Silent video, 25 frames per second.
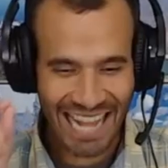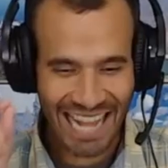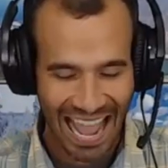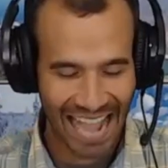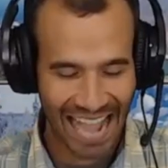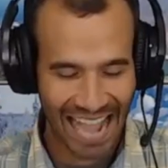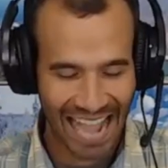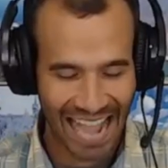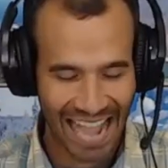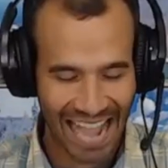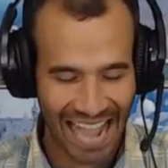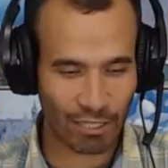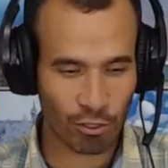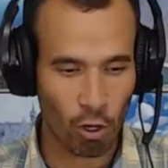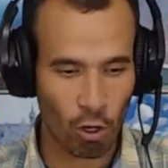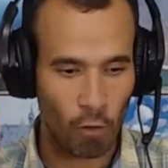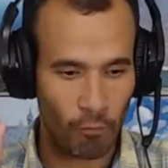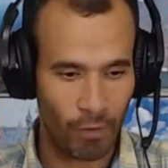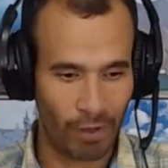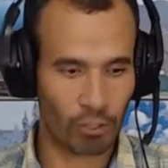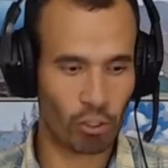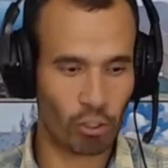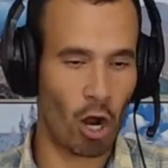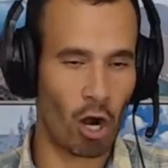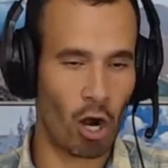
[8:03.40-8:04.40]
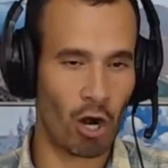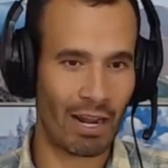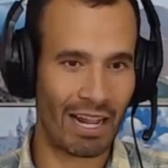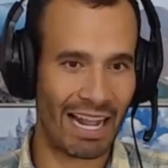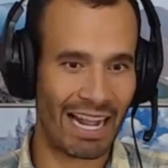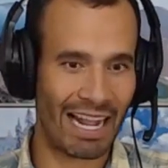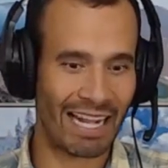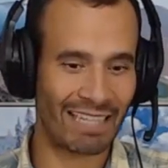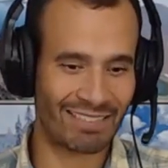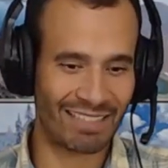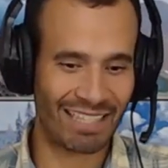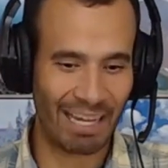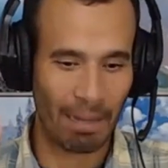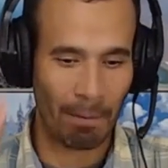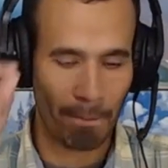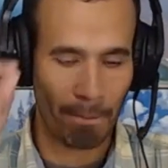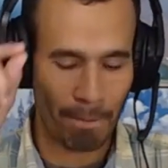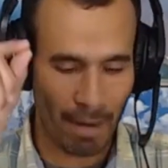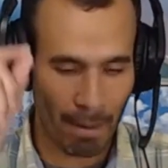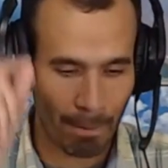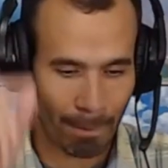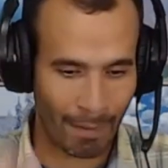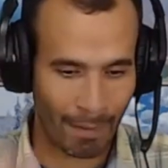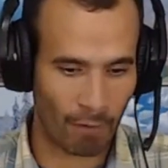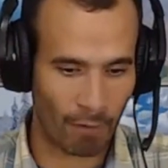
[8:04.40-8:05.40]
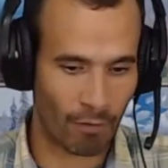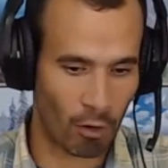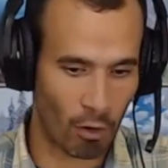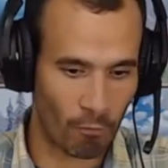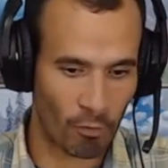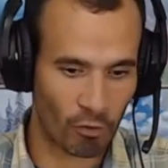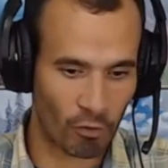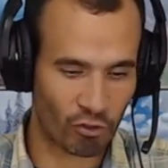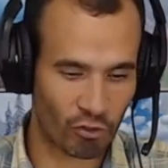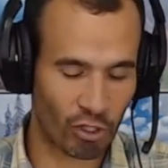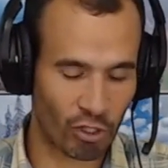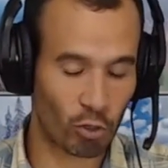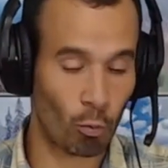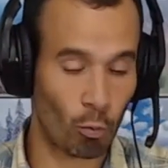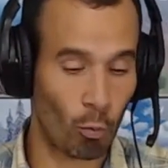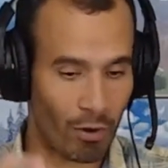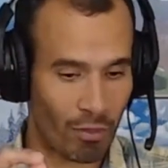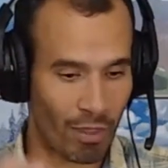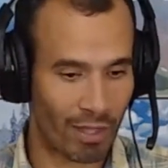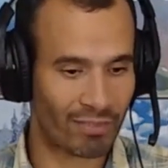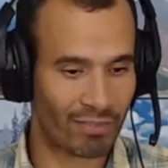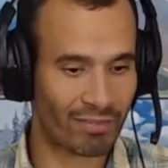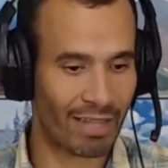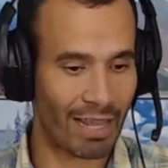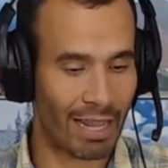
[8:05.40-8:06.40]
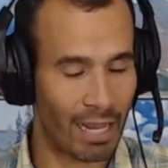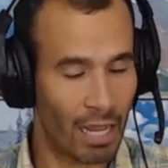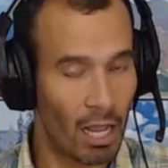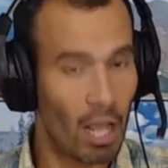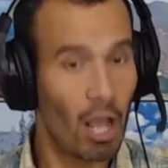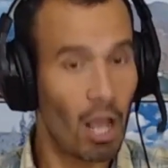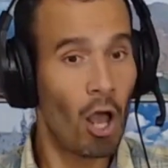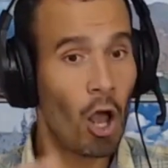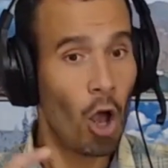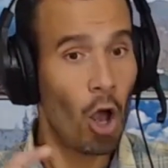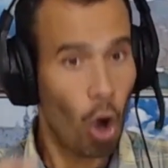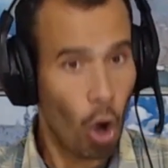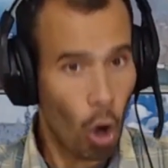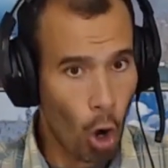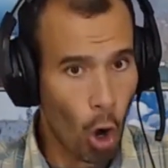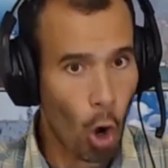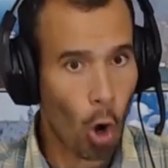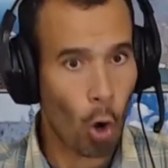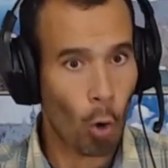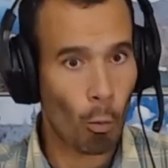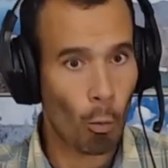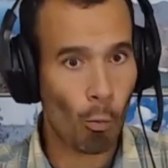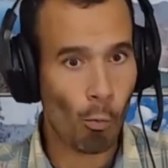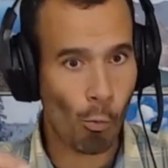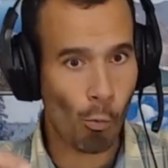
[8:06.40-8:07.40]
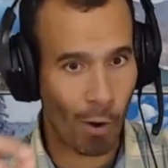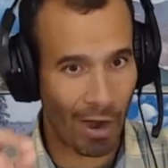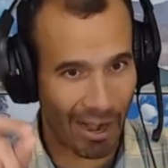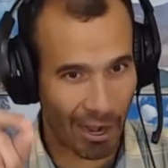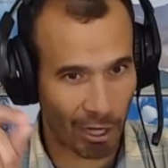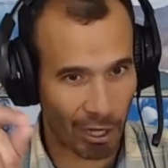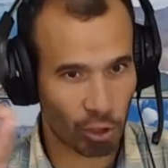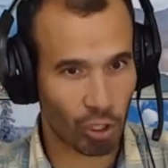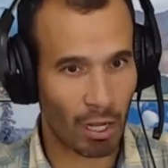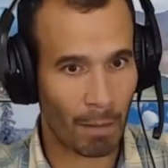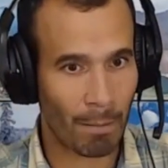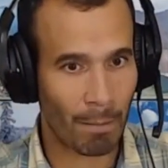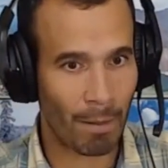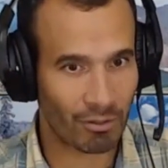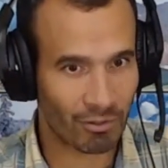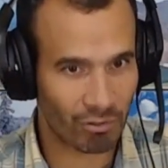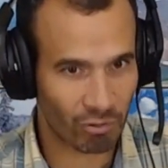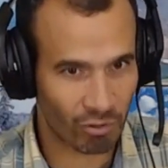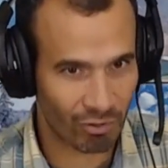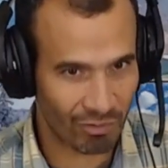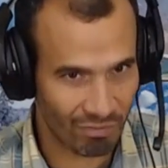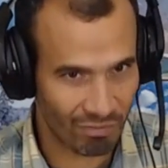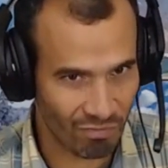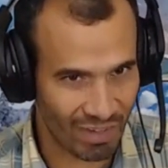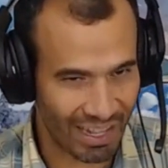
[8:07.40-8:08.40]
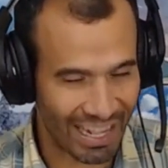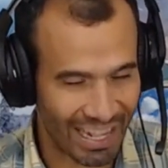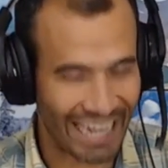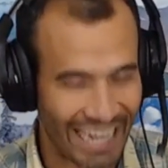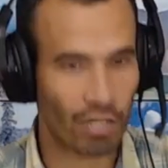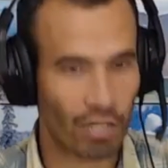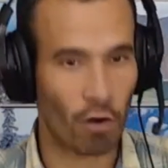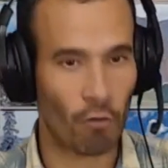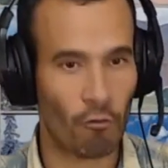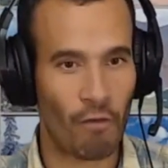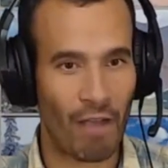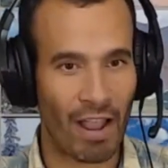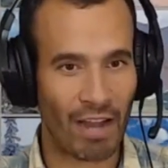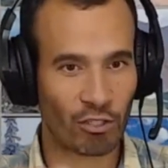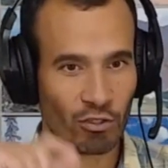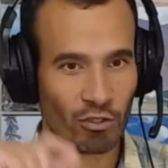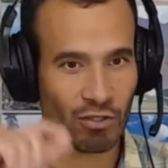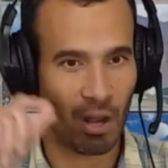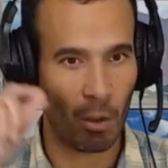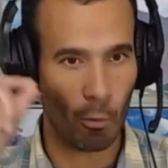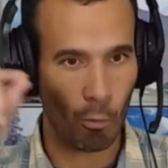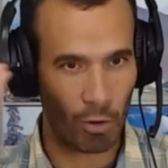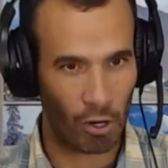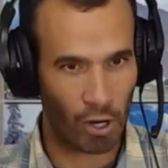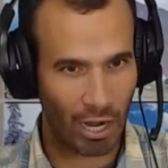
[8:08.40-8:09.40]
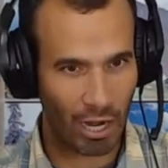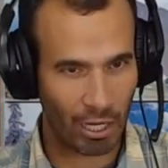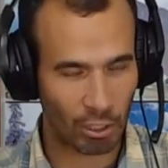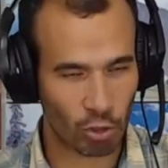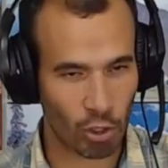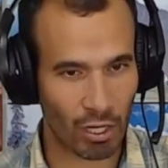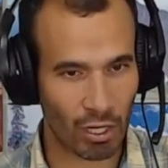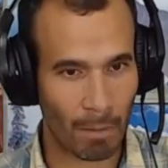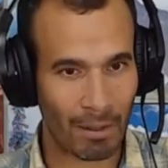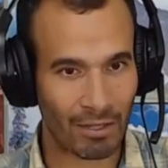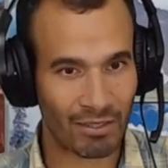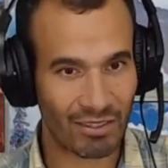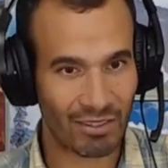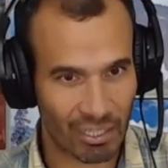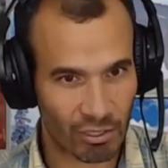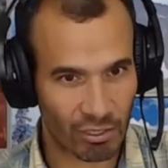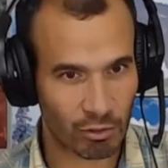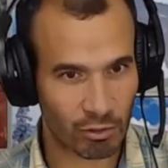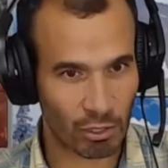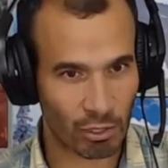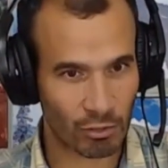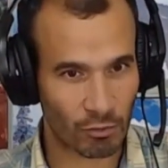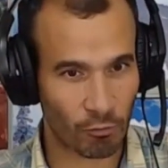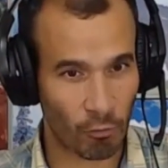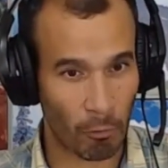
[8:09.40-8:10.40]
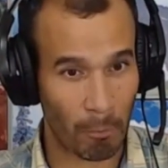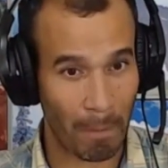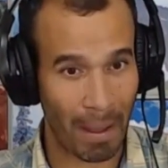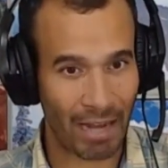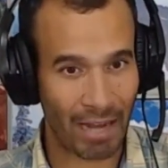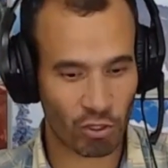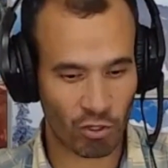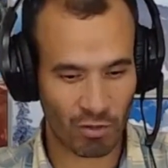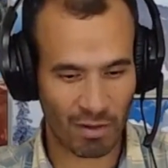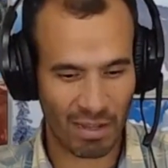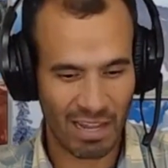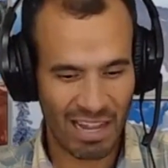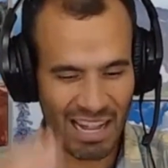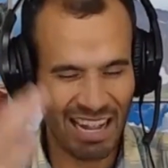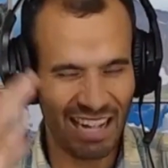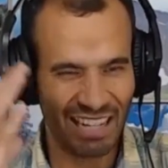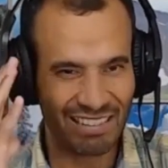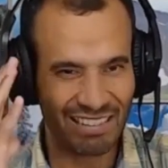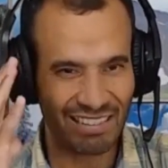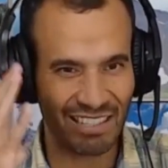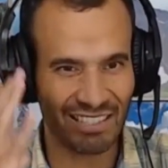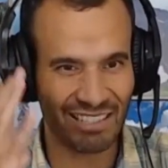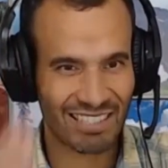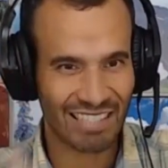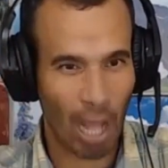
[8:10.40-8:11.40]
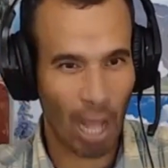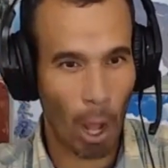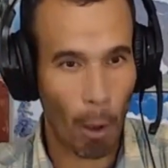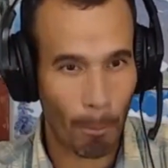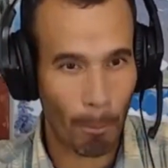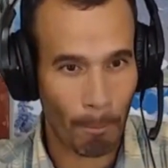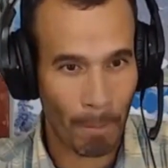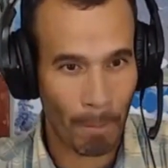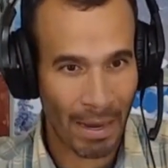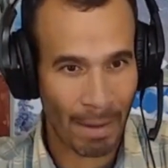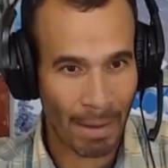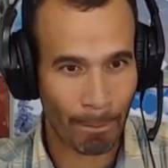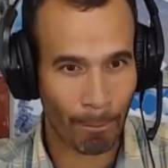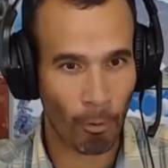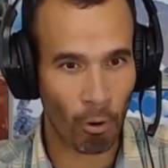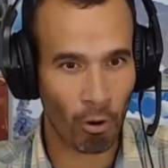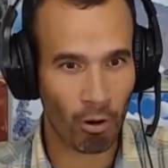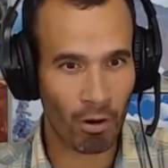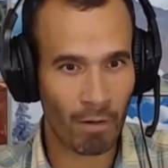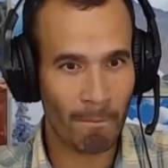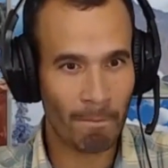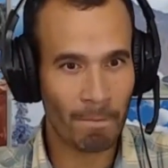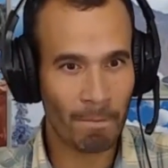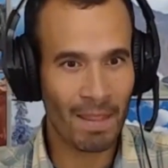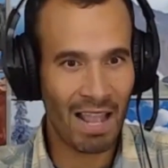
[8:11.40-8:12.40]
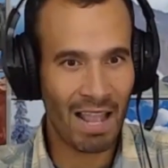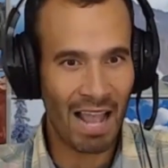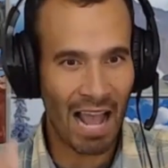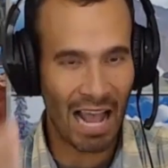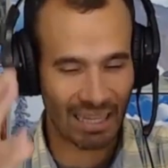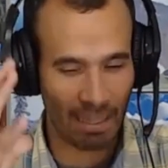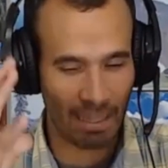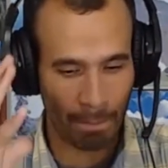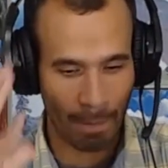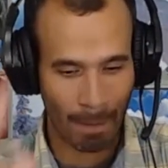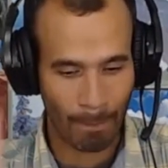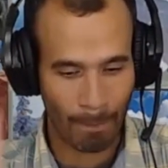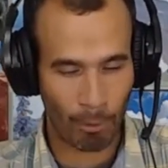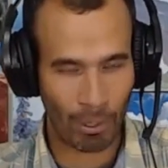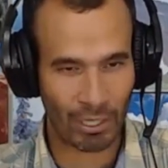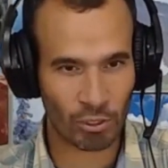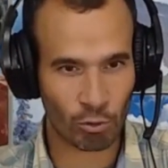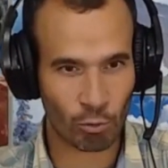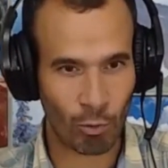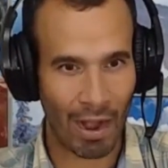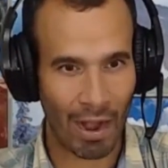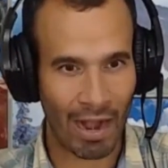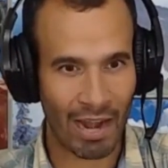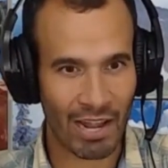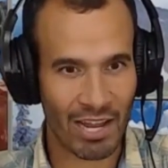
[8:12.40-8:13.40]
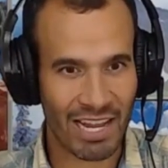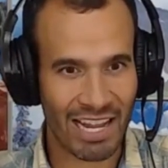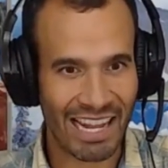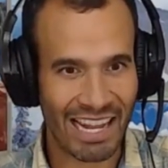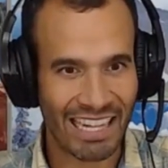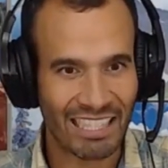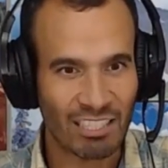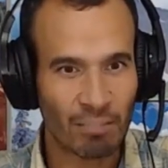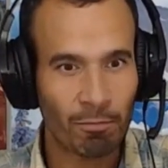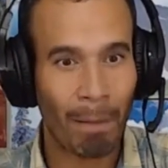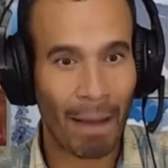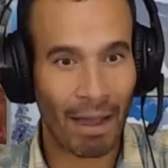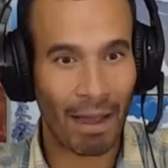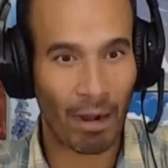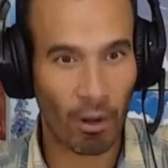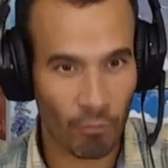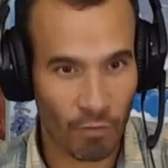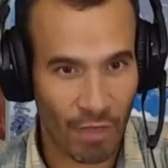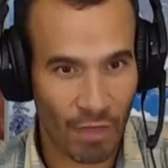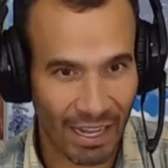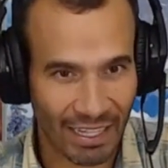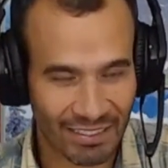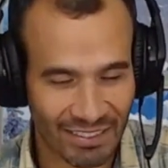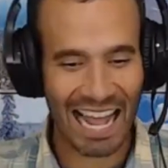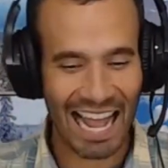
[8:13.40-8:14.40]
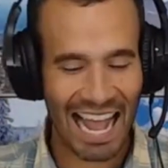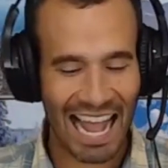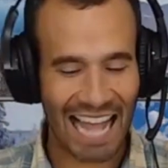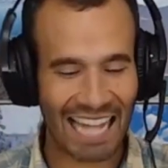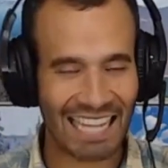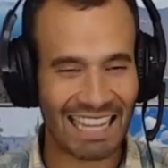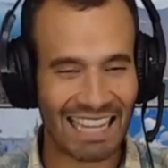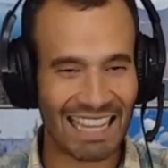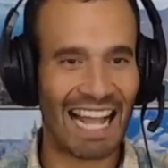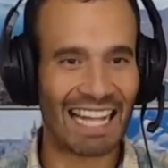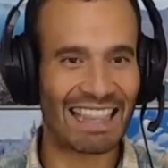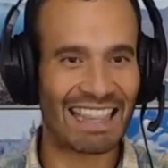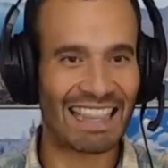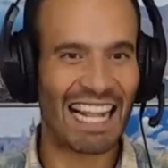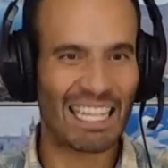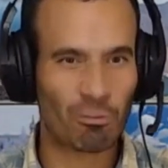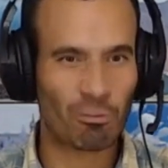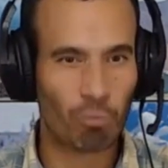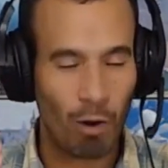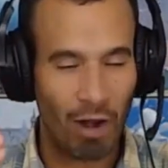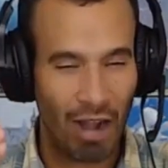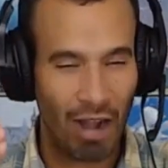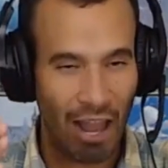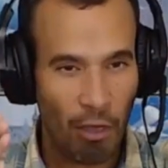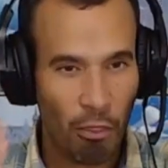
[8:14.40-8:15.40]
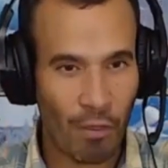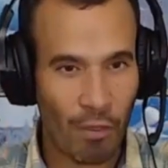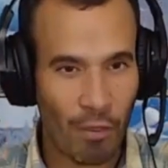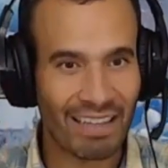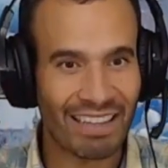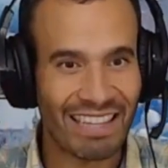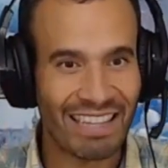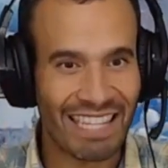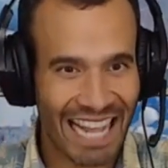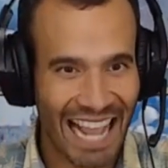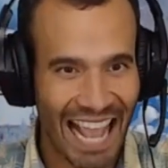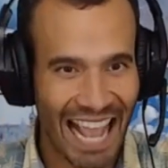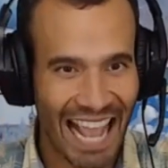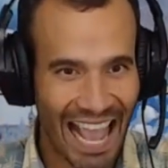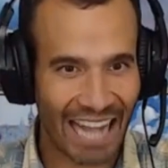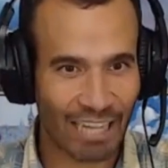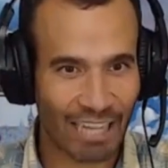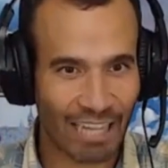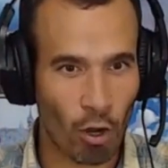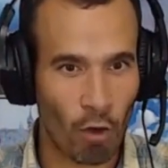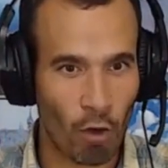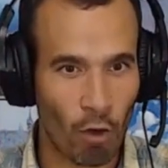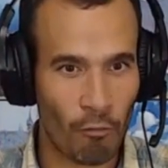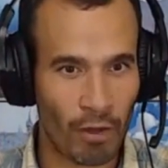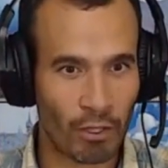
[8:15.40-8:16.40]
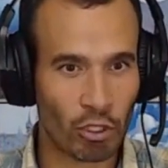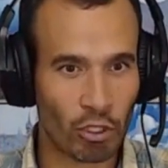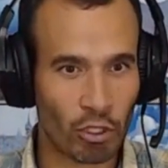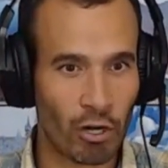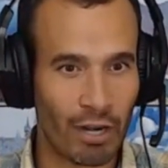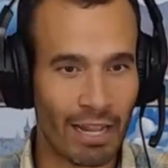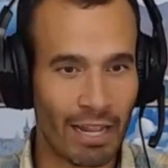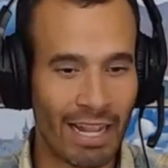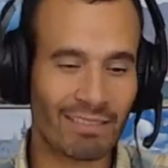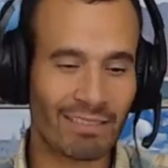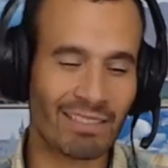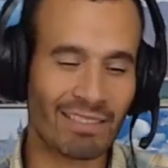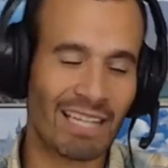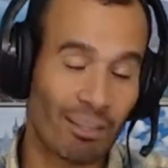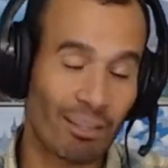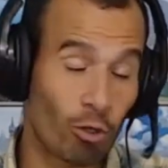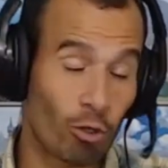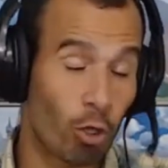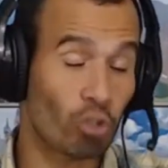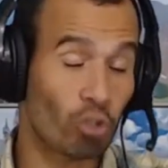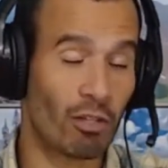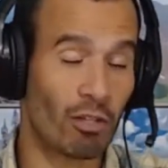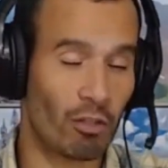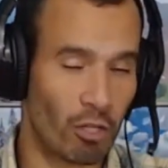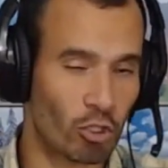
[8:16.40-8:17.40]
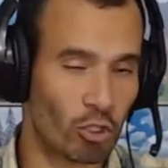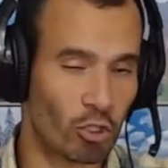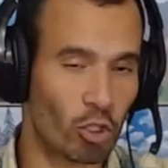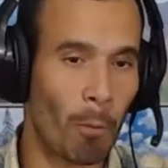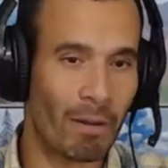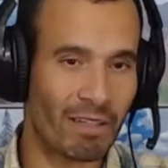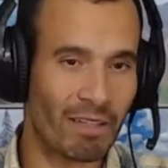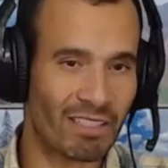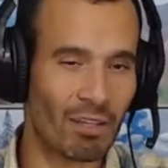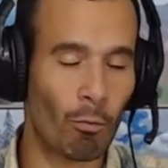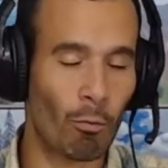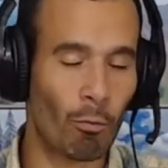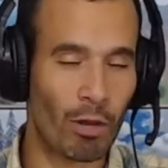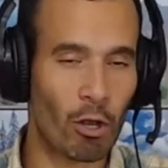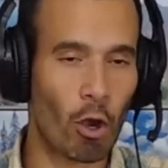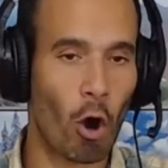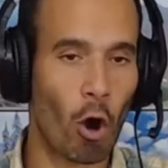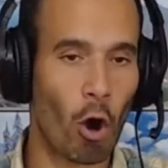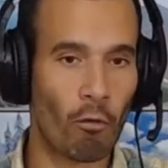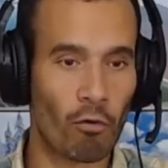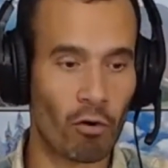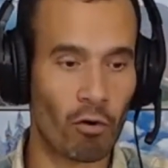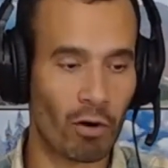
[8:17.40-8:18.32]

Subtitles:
edge of HR is in being part of a conversation where they say, oh, we're going to talk about innovation and we're going to talk about digital transformation. This is how people and the people strategy is part of this. And that's where I think the edge of HR is. And those are the topics that we cover